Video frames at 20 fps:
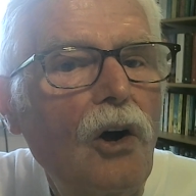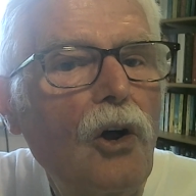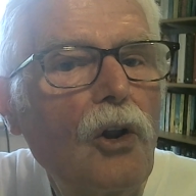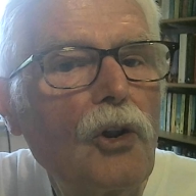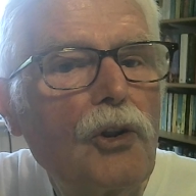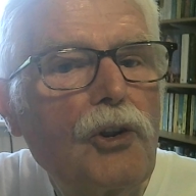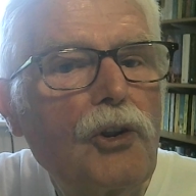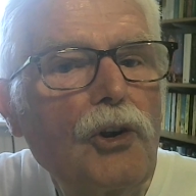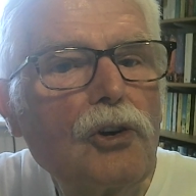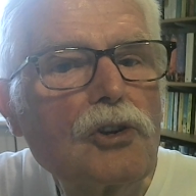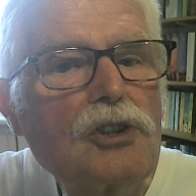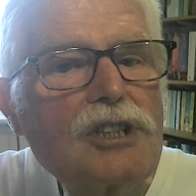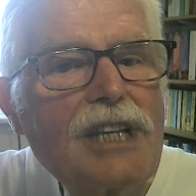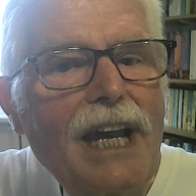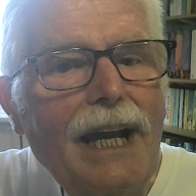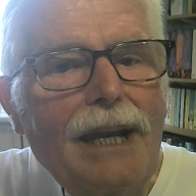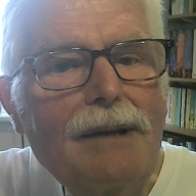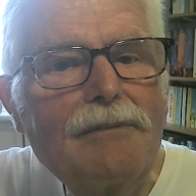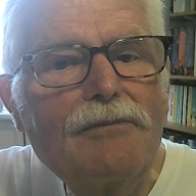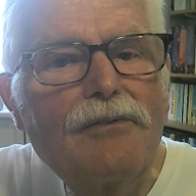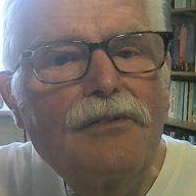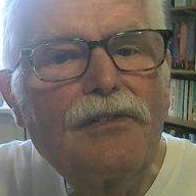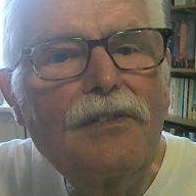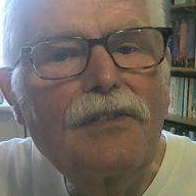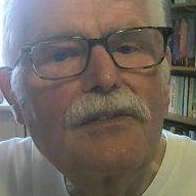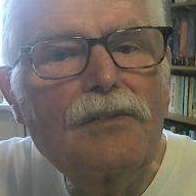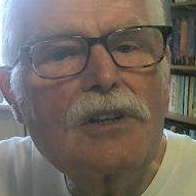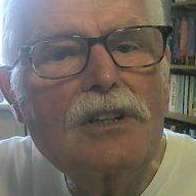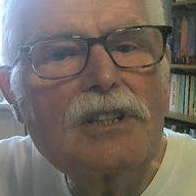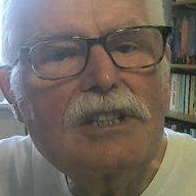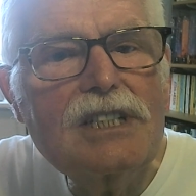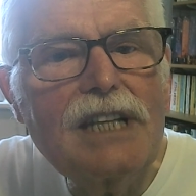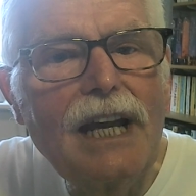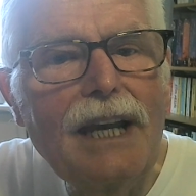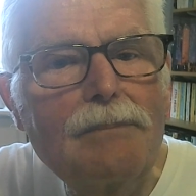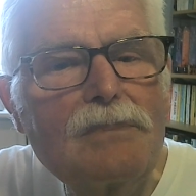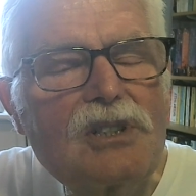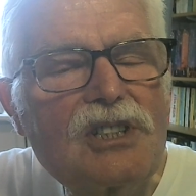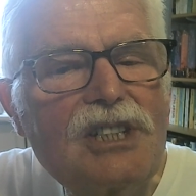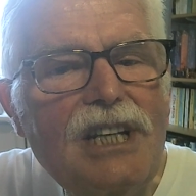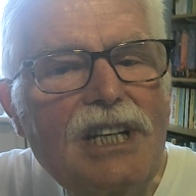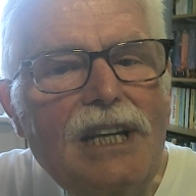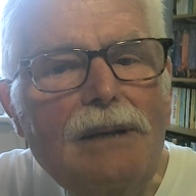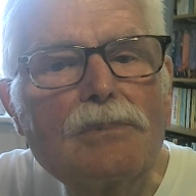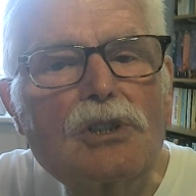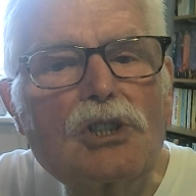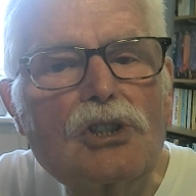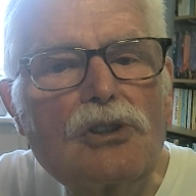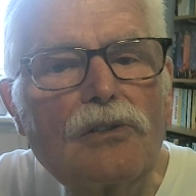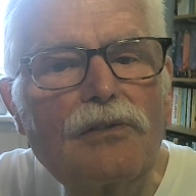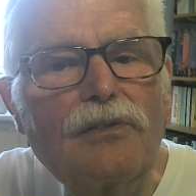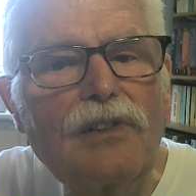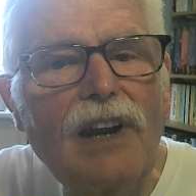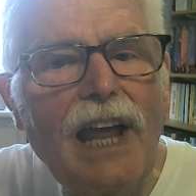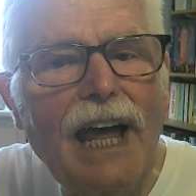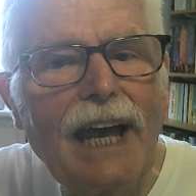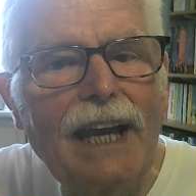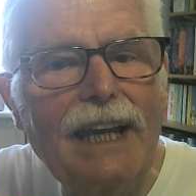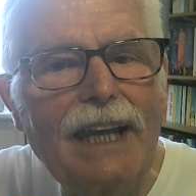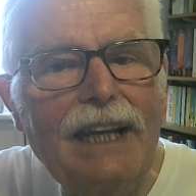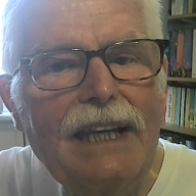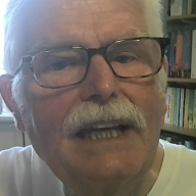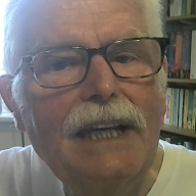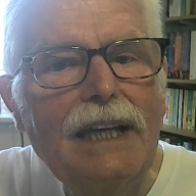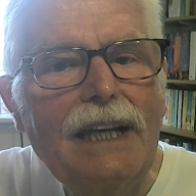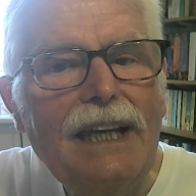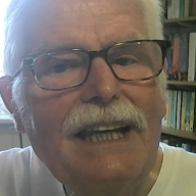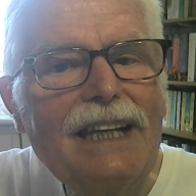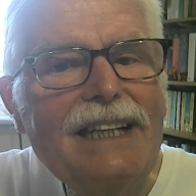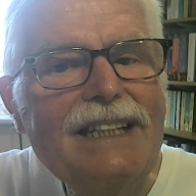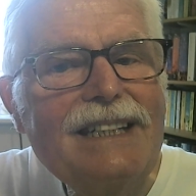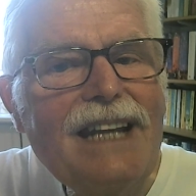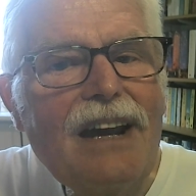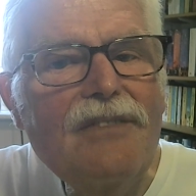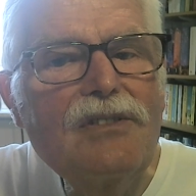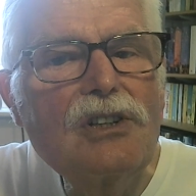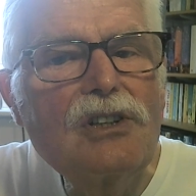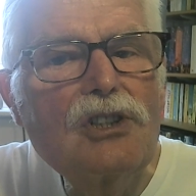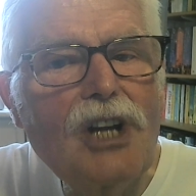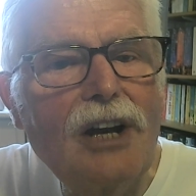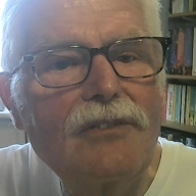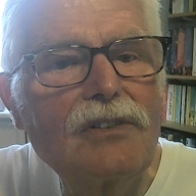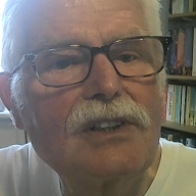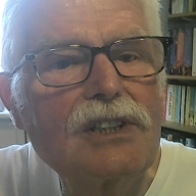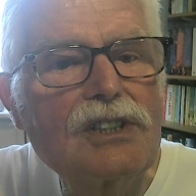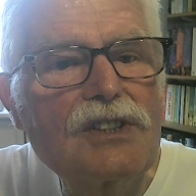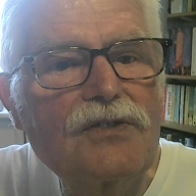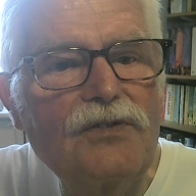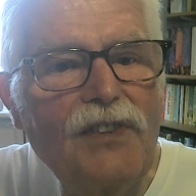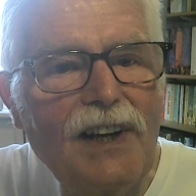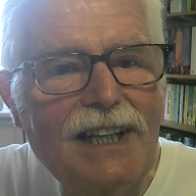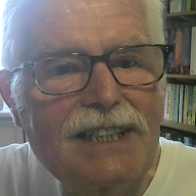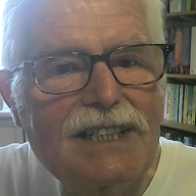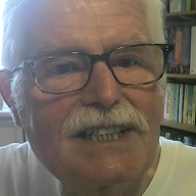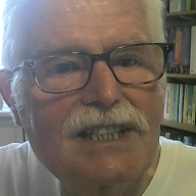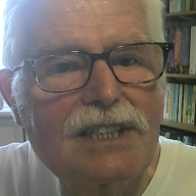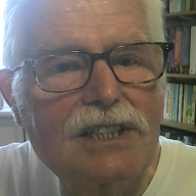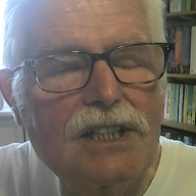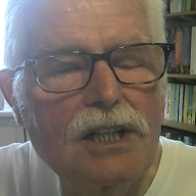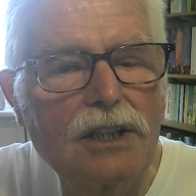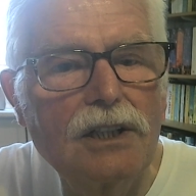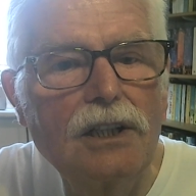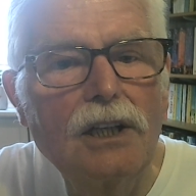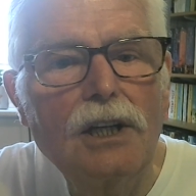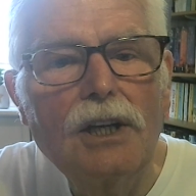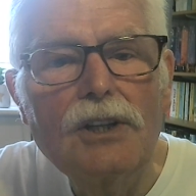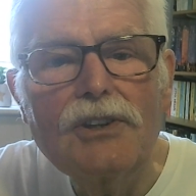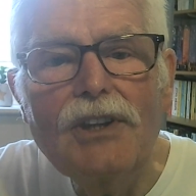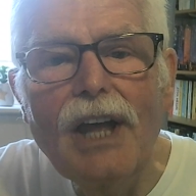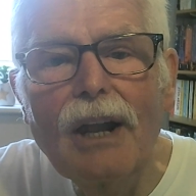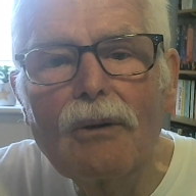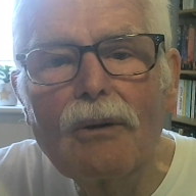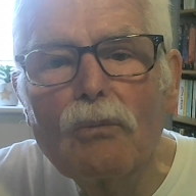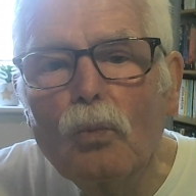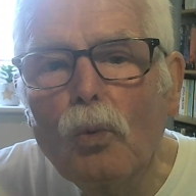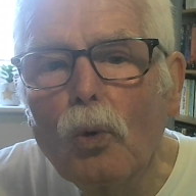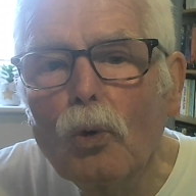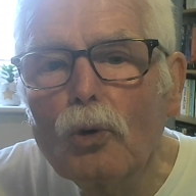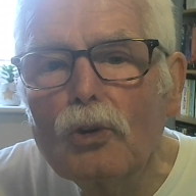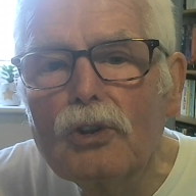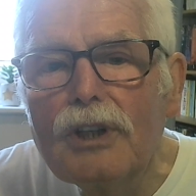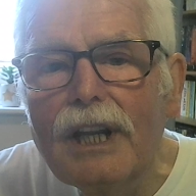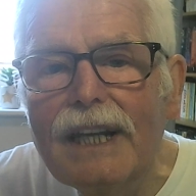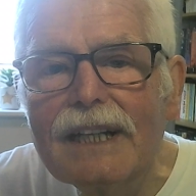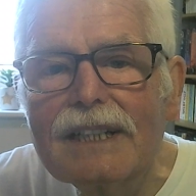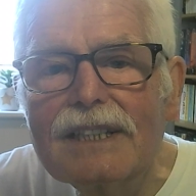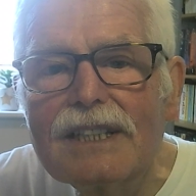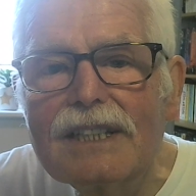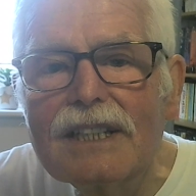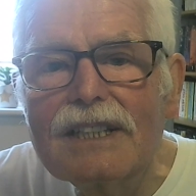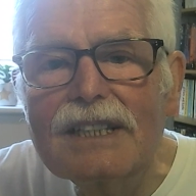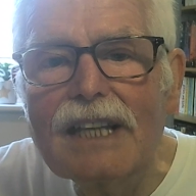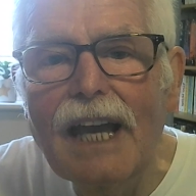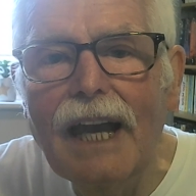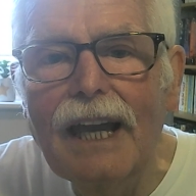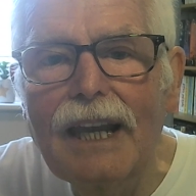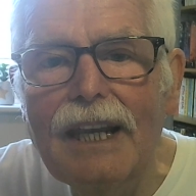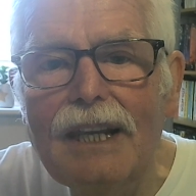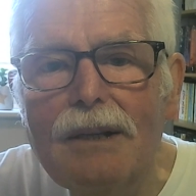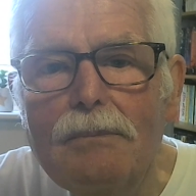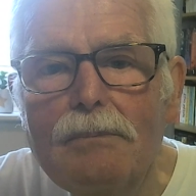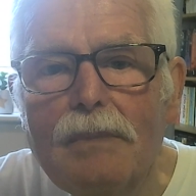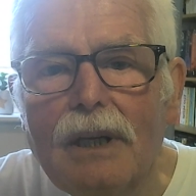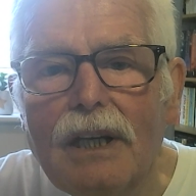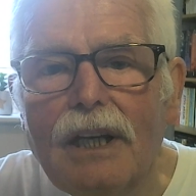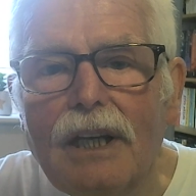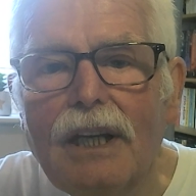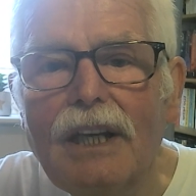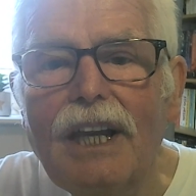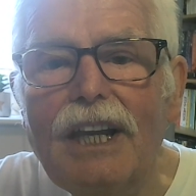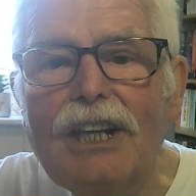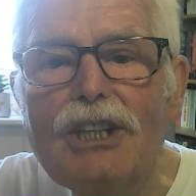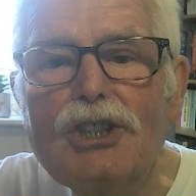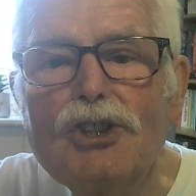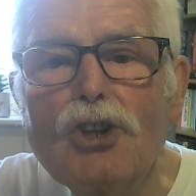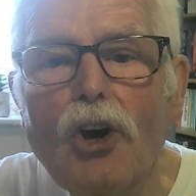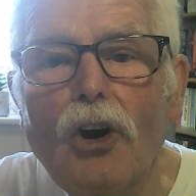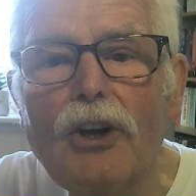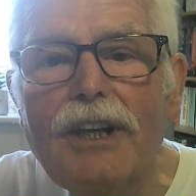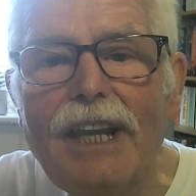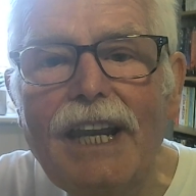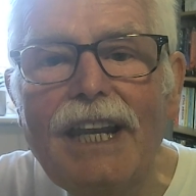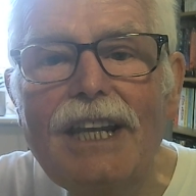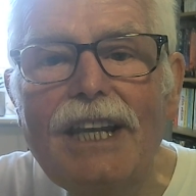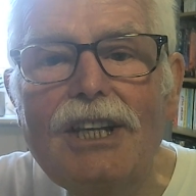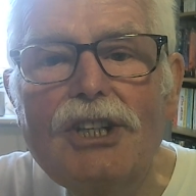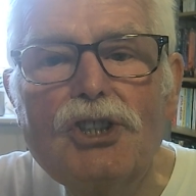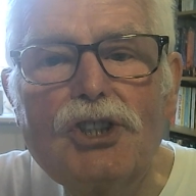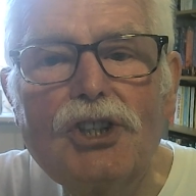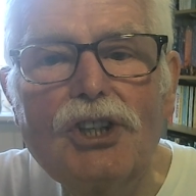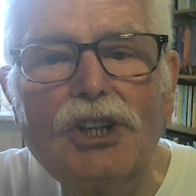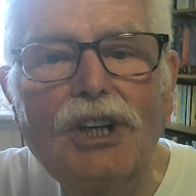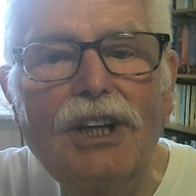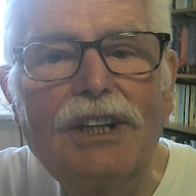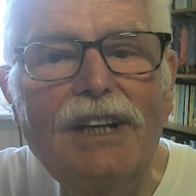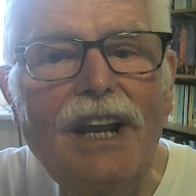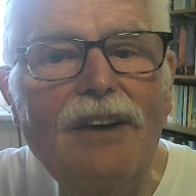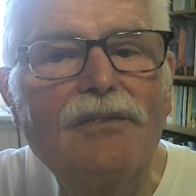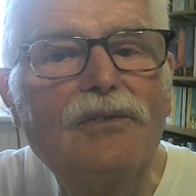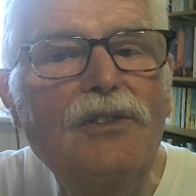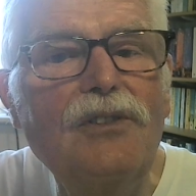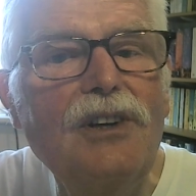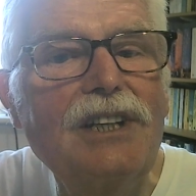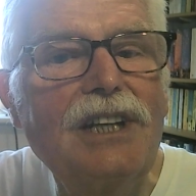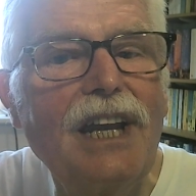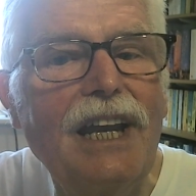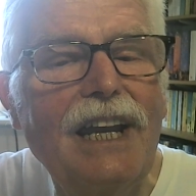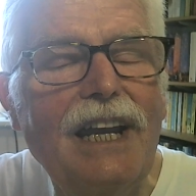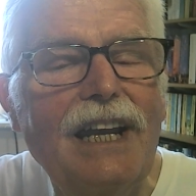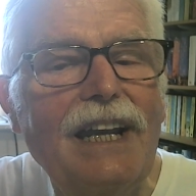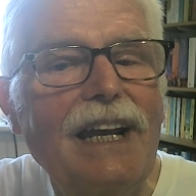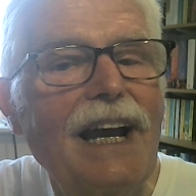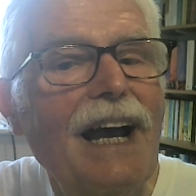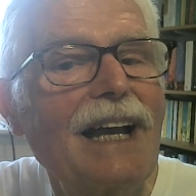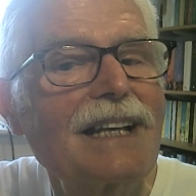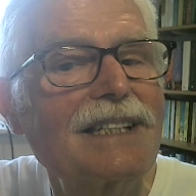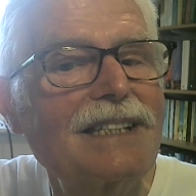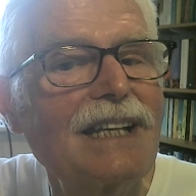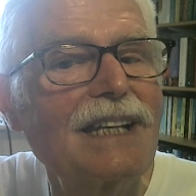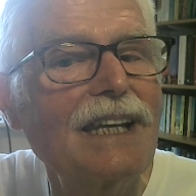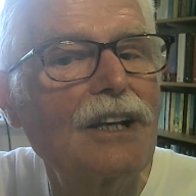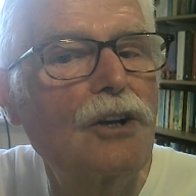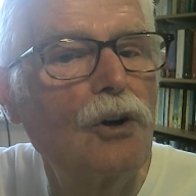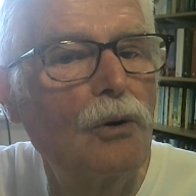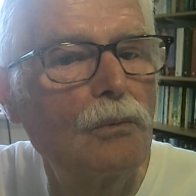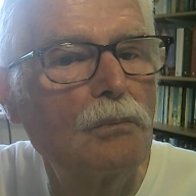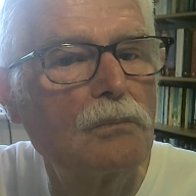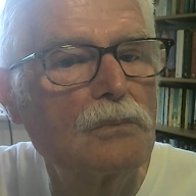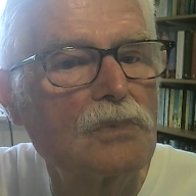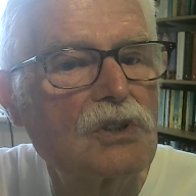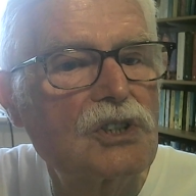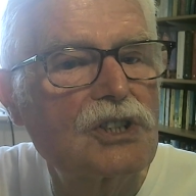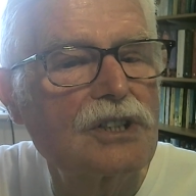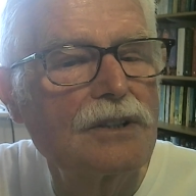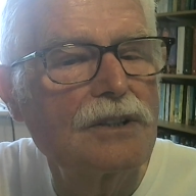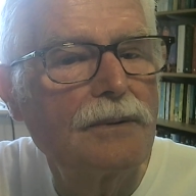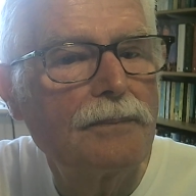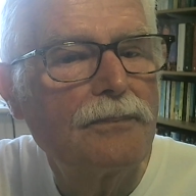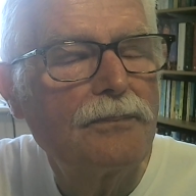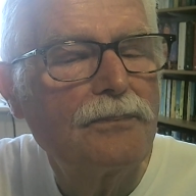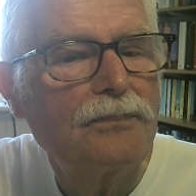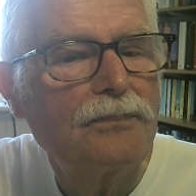Although time, time seems to fly, it never travels faster than one day at a time. Enjoy each and every day as it comes.